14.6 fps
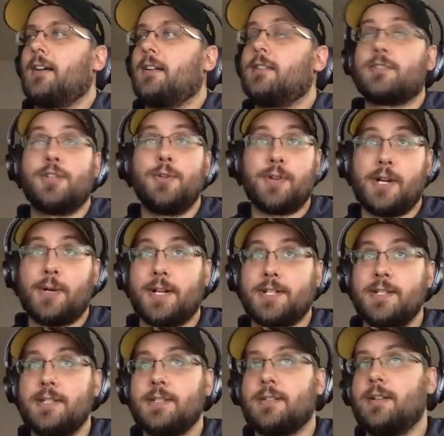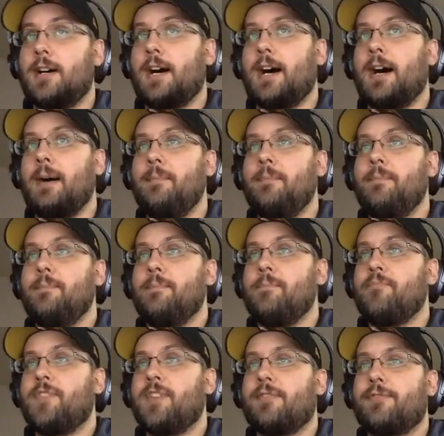Two great questions.
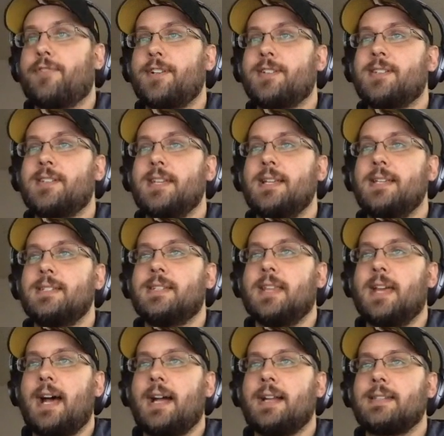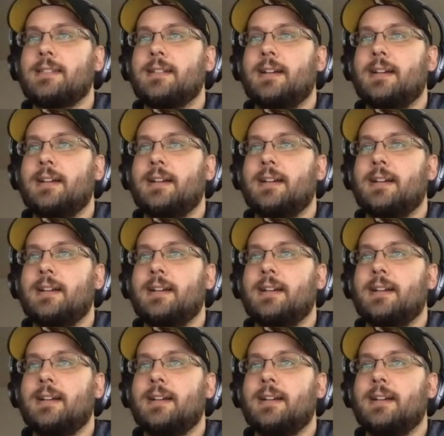The first is that